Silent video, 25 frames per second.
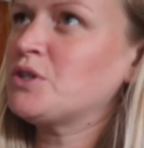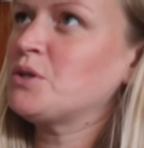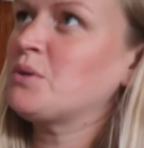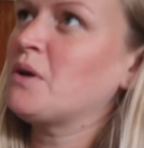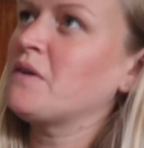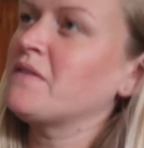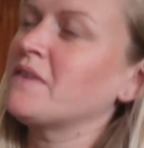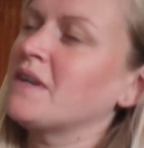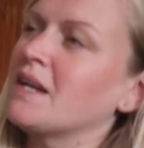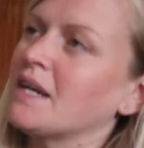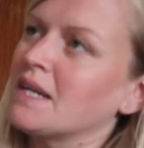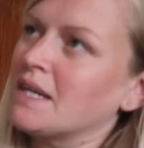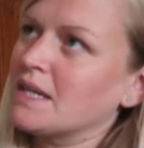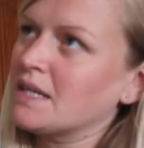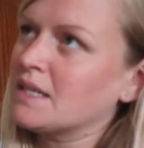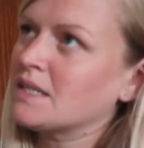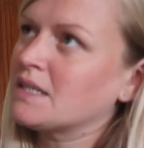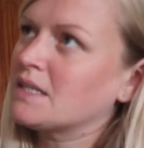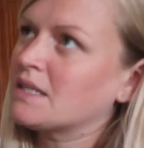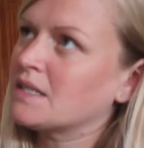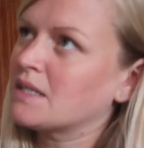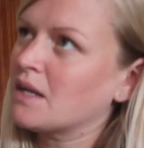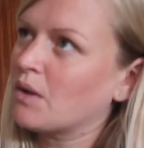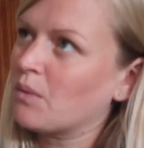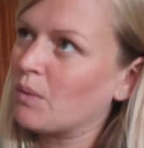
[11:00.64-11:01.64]
two
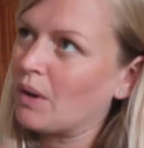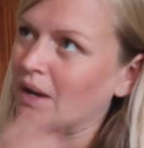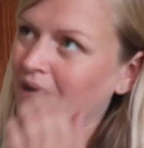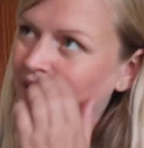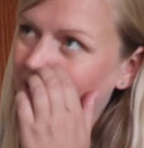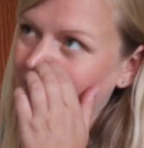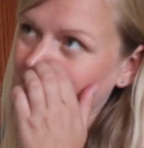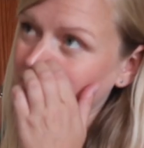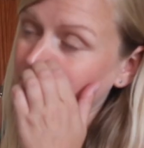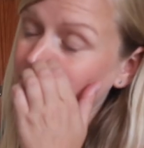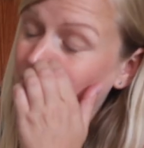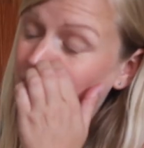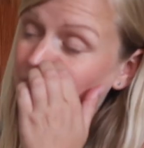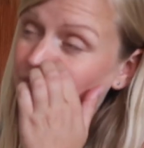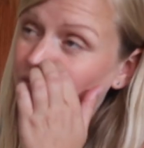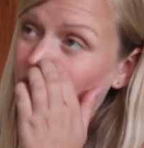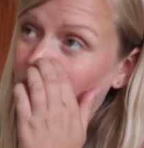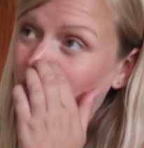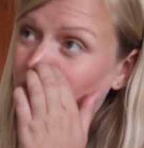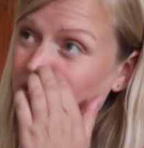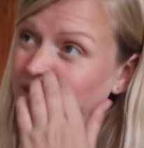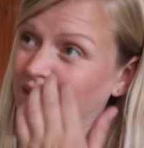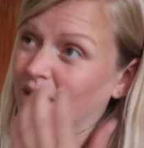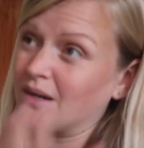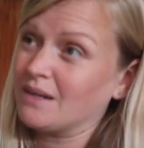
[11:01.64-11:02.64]
overnights, it is being
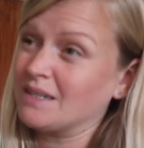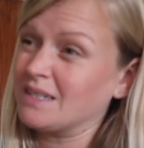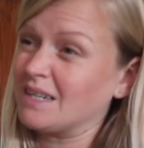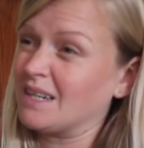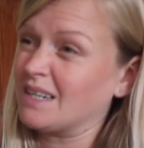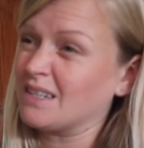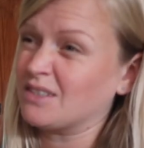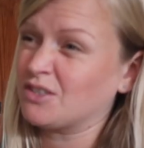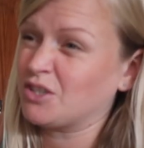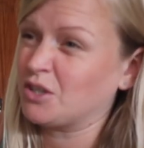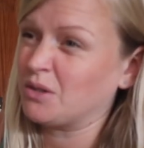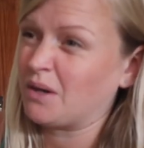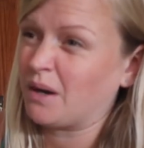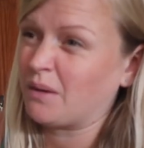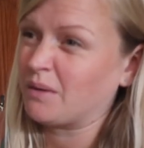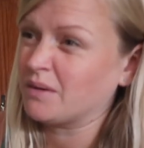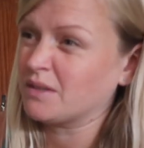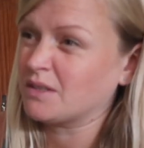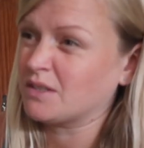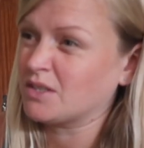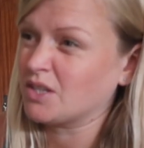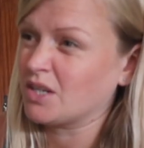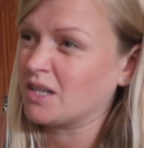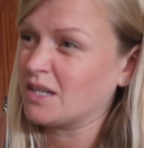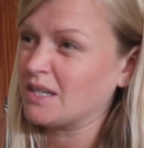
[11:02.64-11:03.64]
broken down into like 2
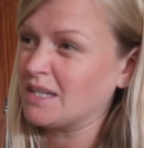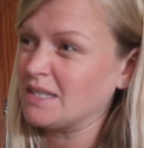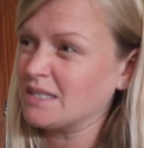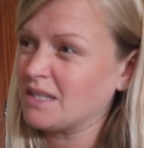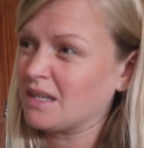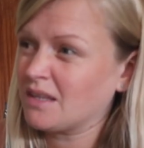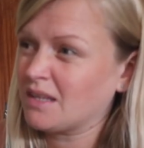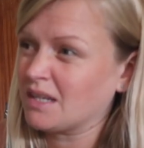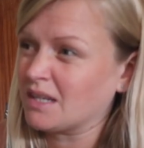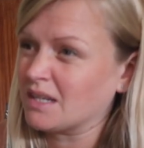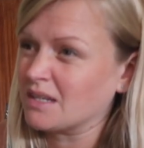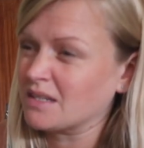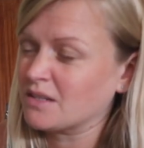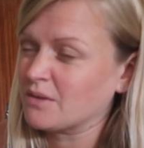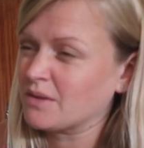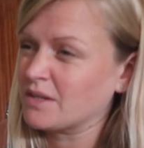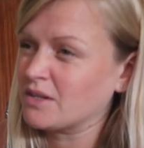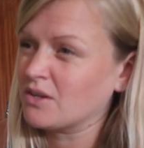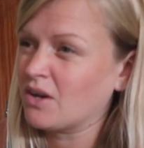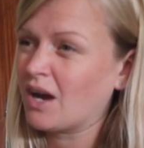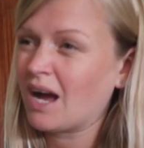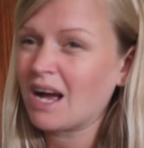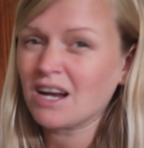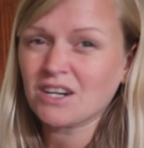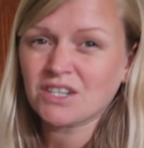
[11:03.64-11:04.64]
hour journeys, I think. So they're
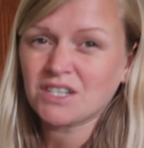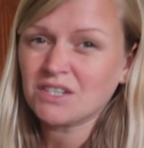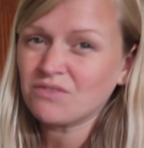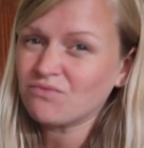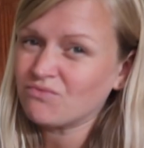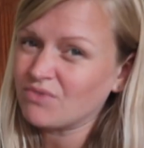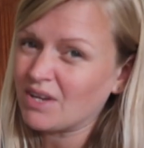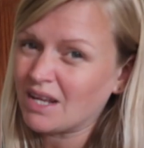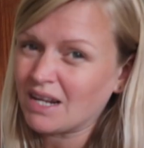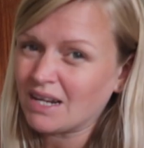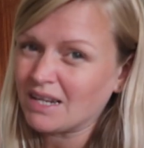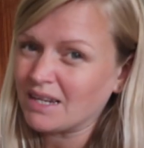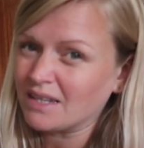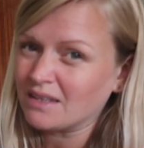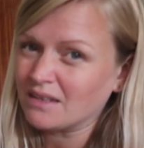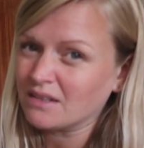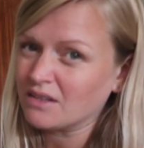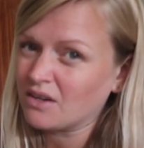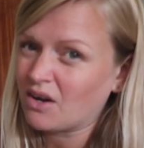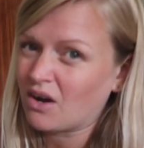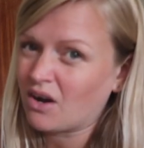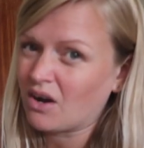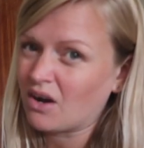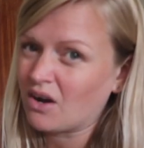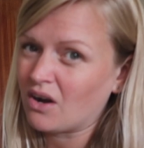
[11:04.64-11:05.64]
not actually really in the
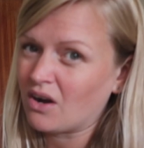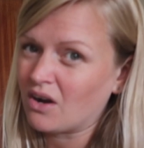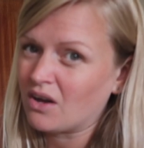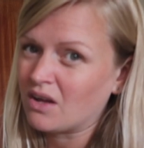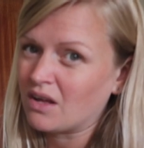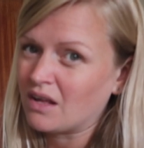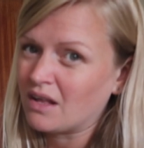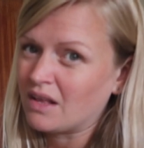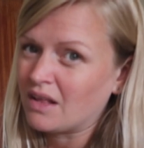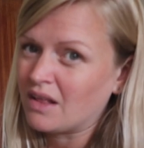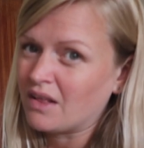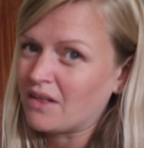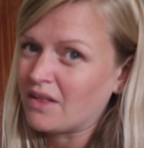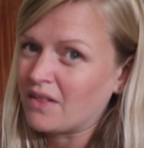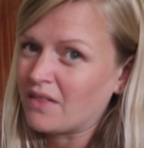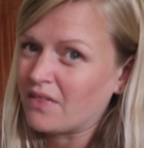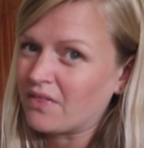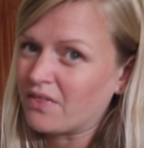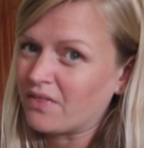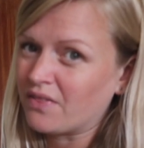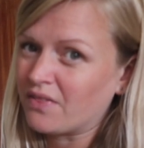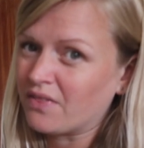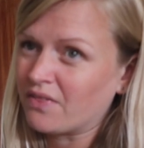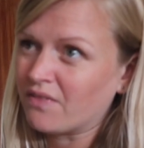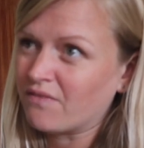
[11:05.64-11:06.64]
car
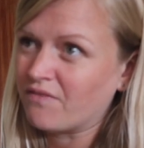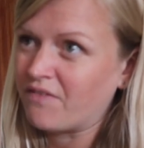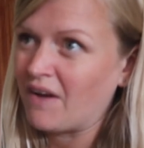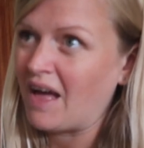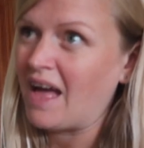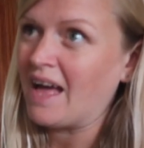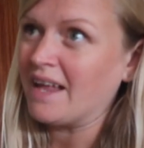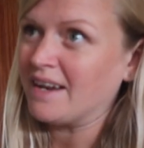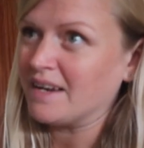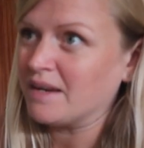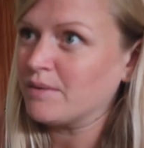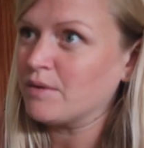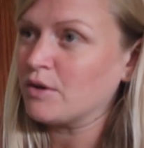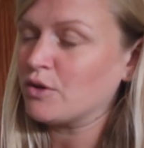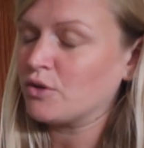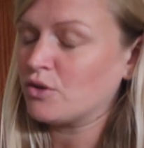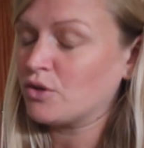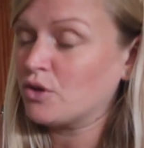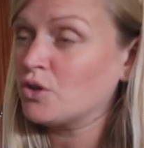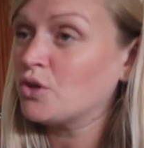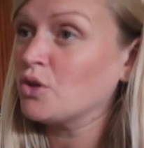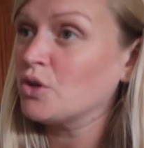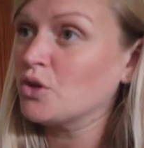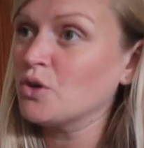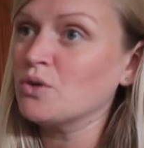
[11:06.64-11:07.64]
for any
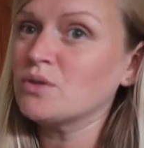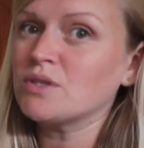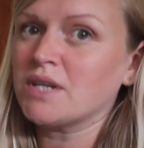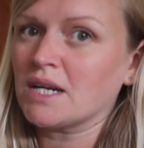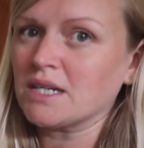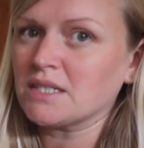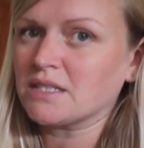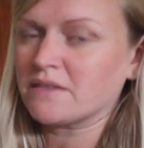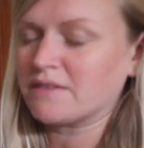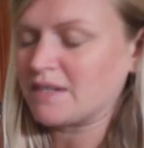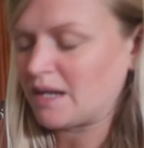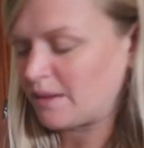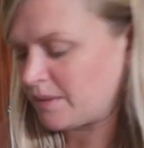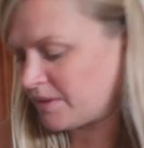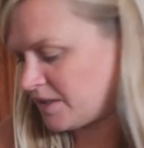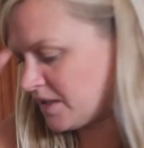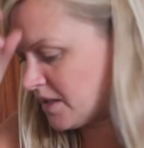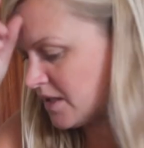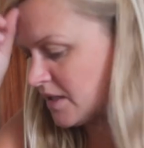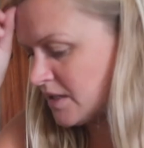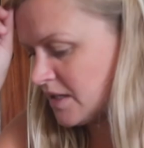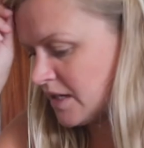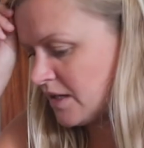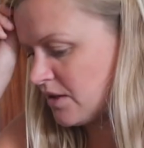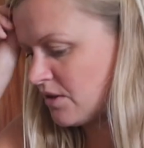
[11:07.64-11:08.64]
huge lengths of time. I
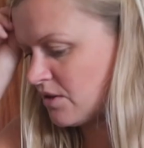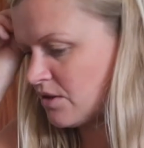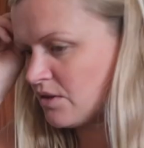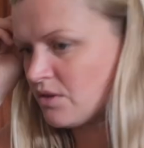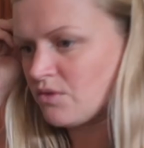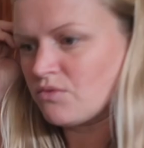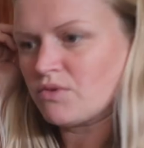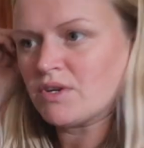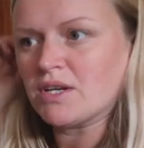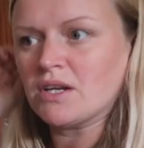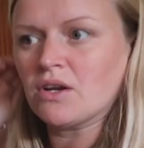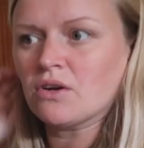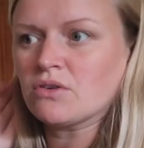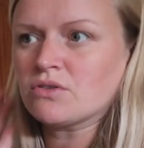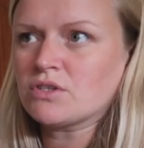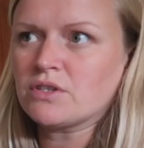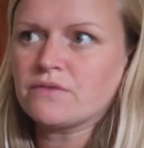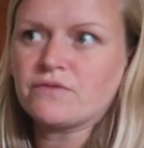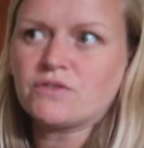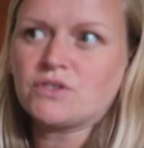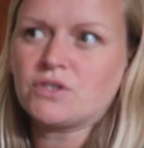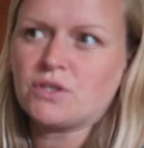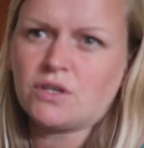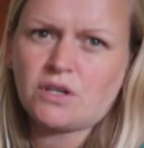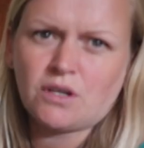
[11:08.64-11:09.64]
think it's like three lots
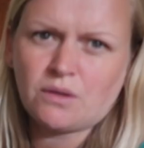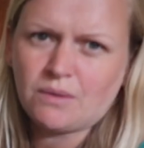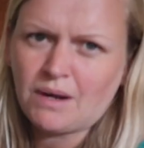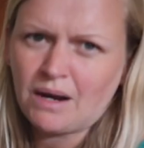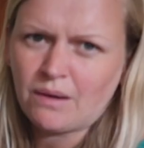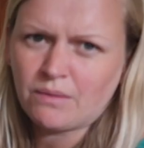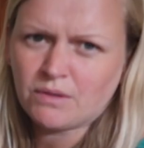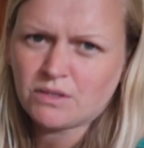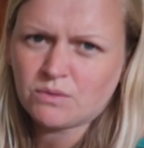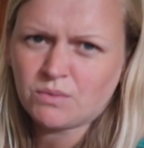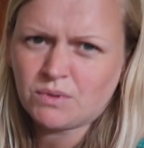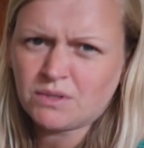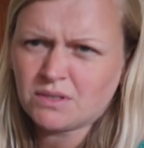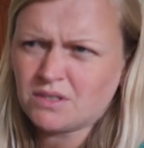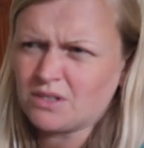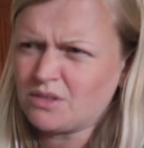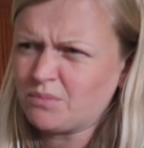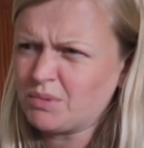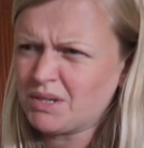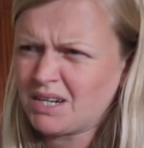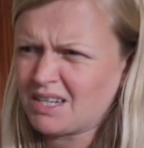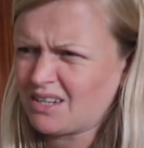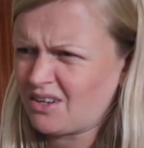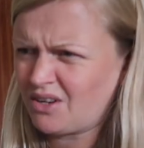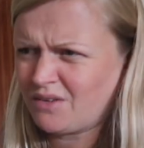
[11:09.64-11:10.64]
of 2 hours we'll do,
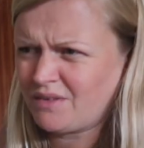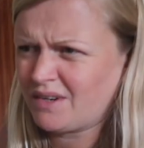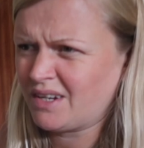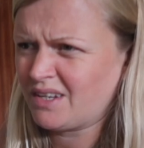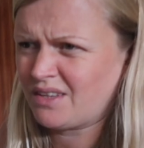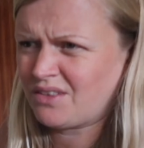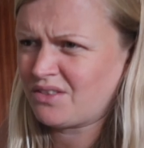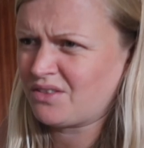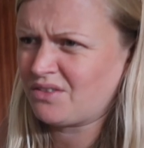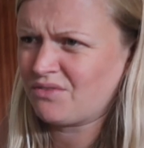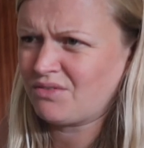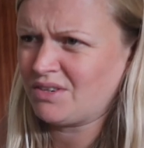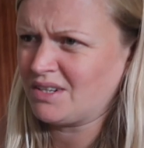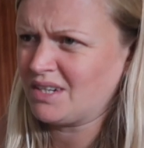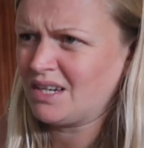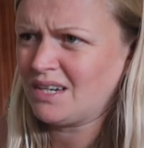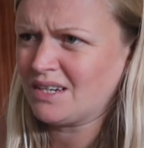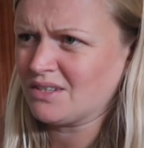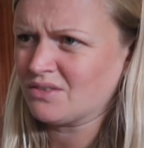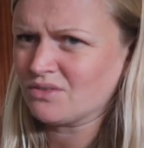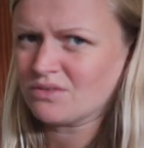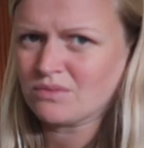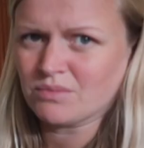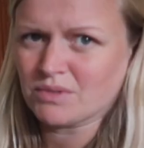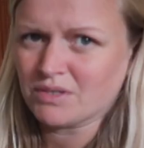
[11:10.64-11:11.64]
but like over like 3
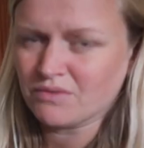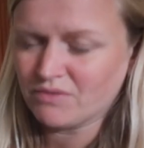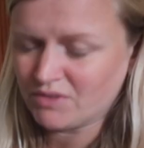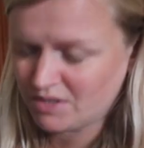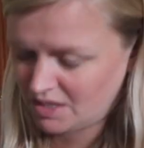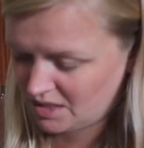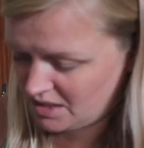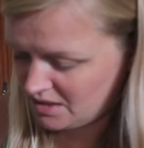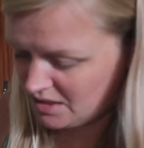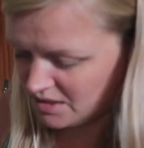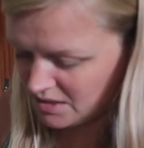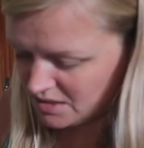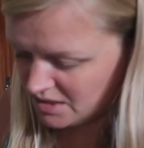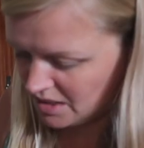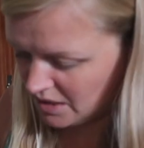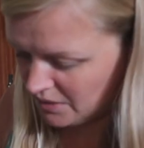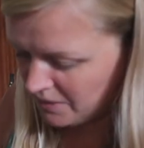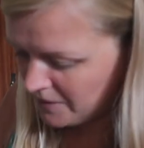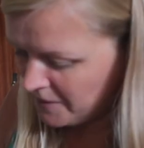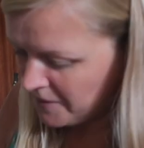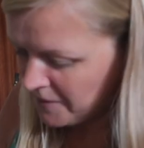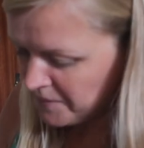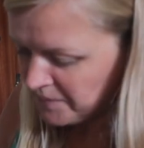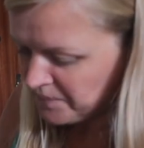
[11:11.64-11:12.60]
days or something ridiculous. So